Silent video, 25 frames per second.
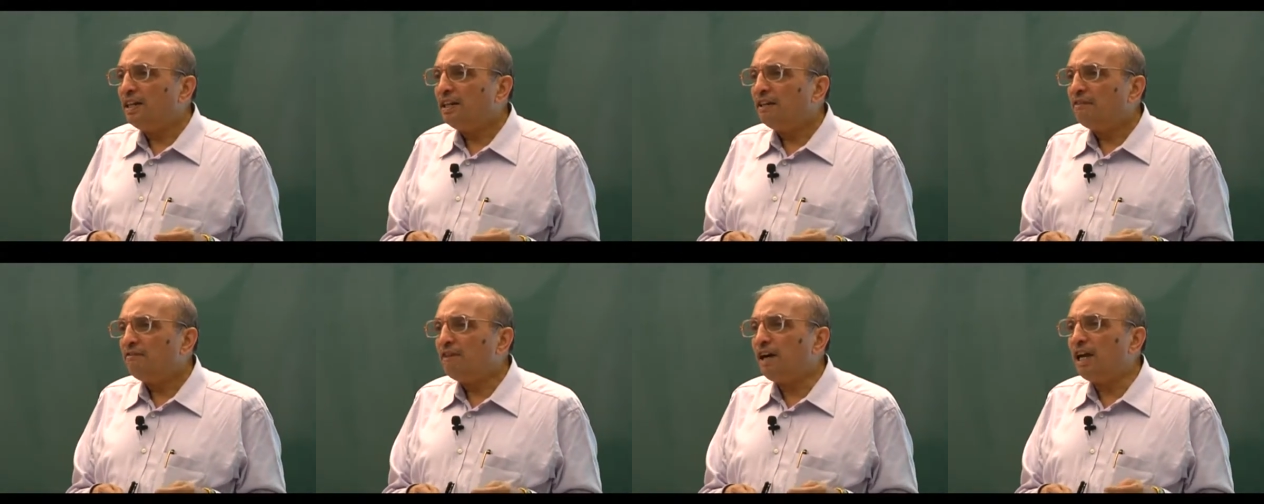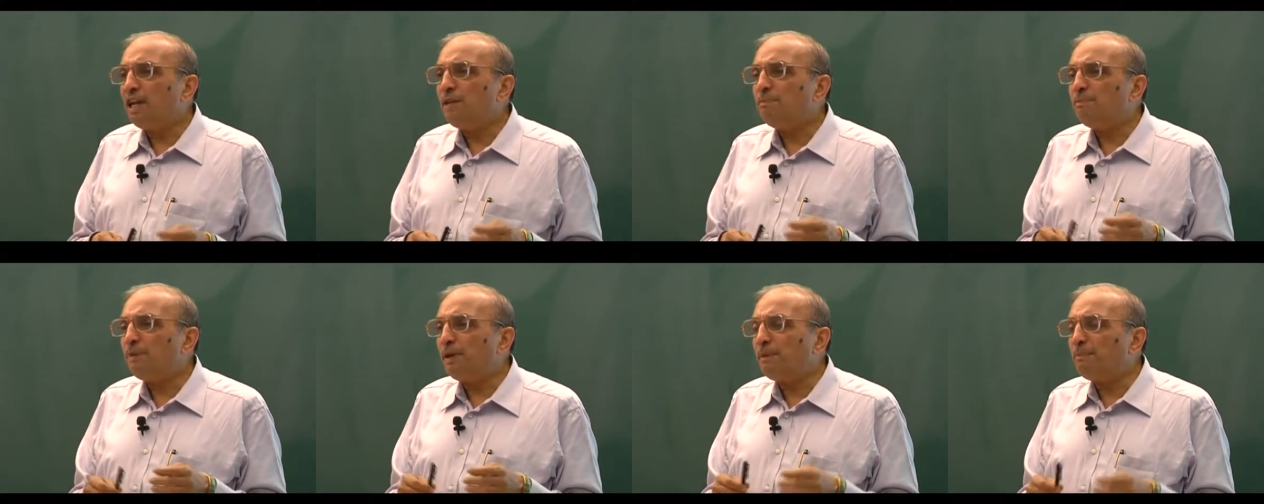
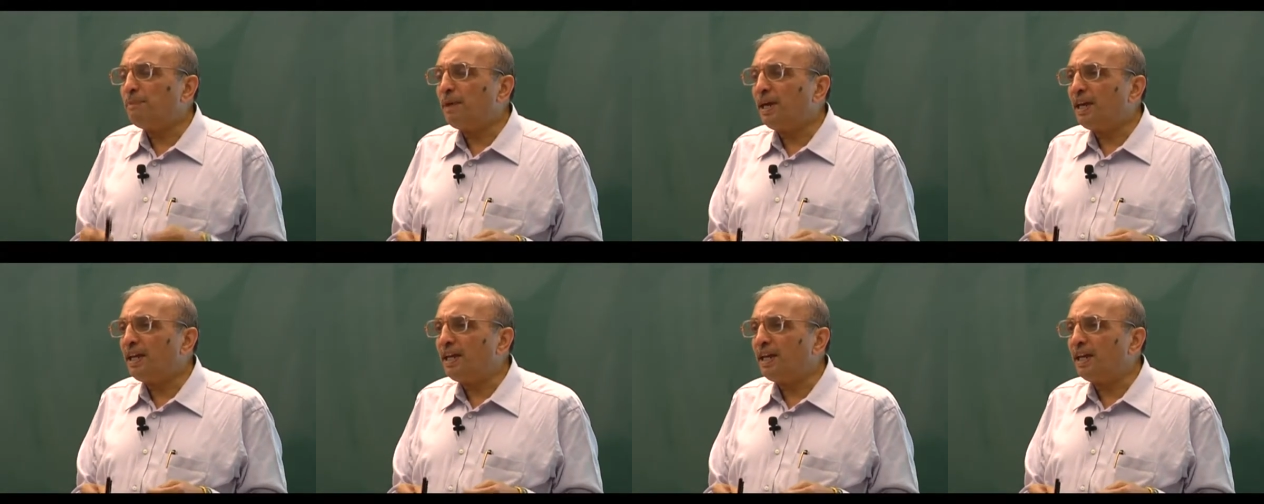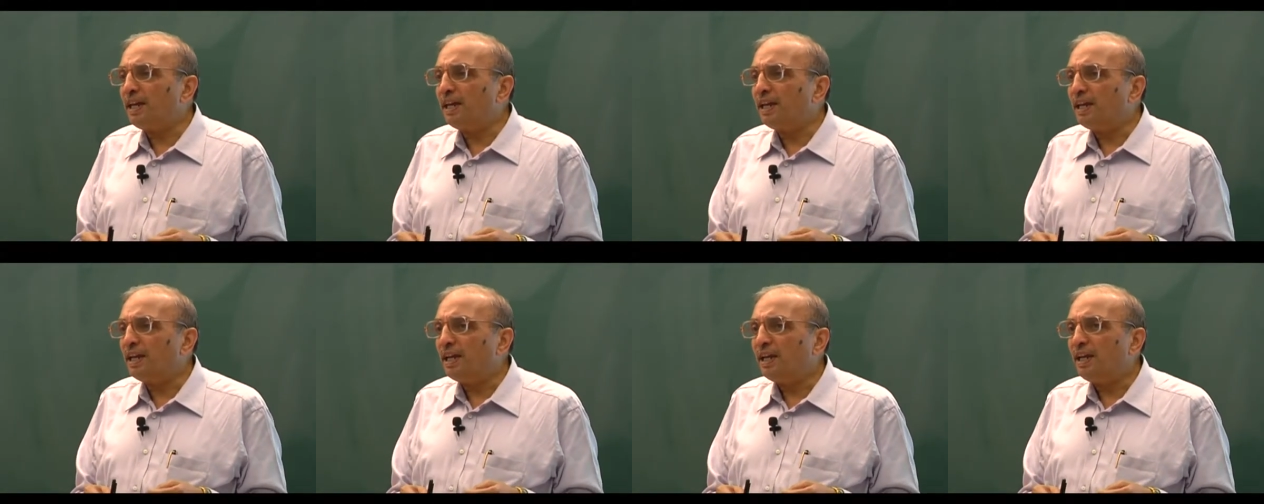while
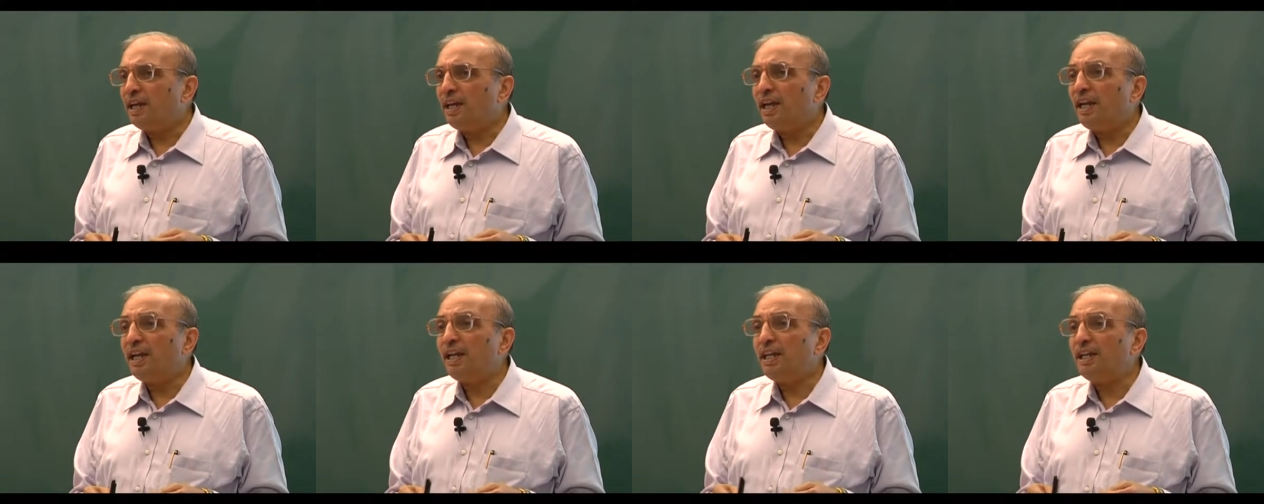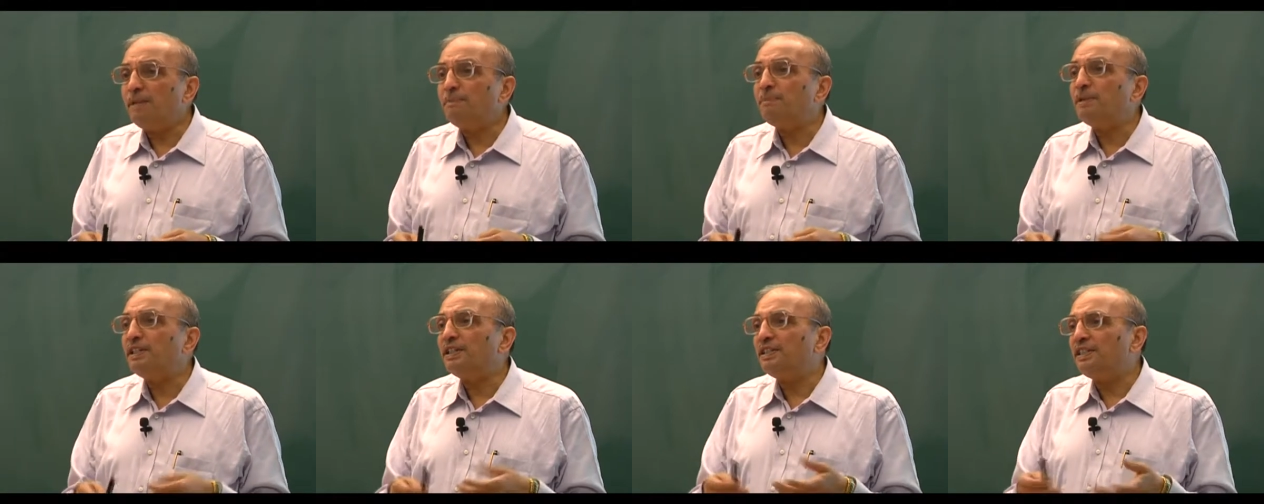preparing
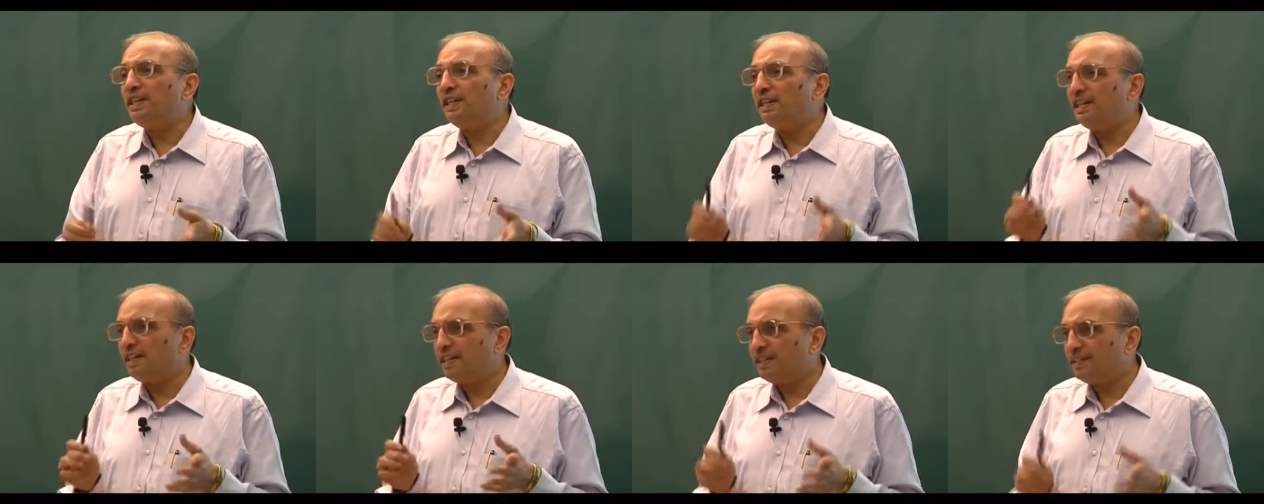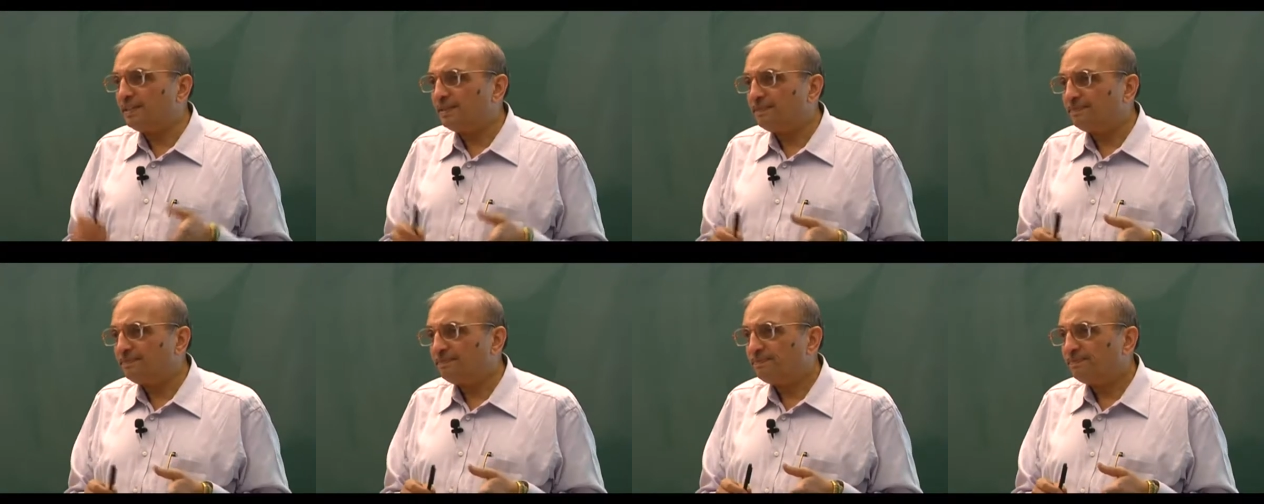any
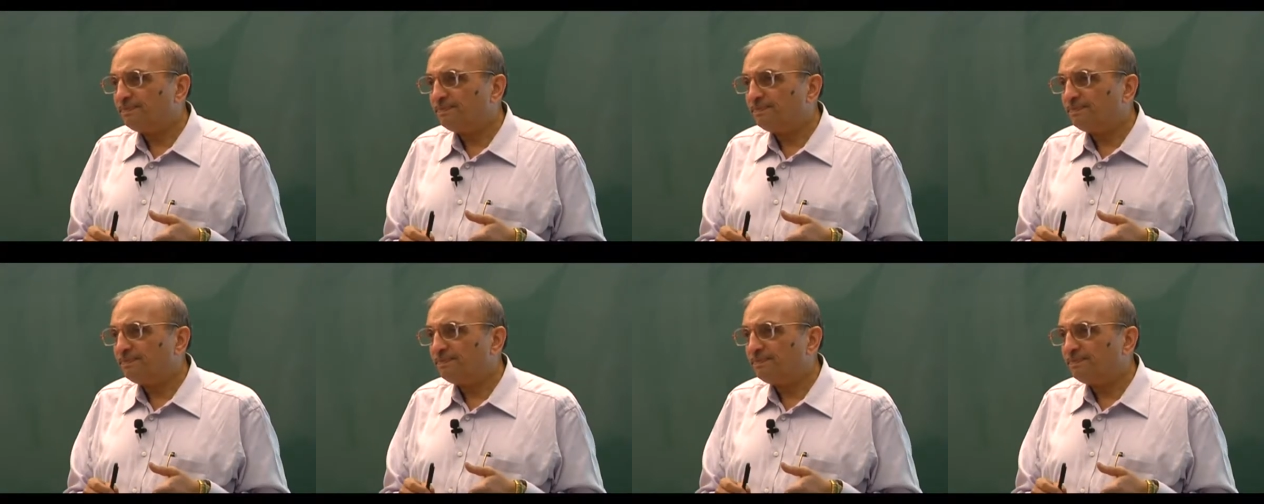presentation.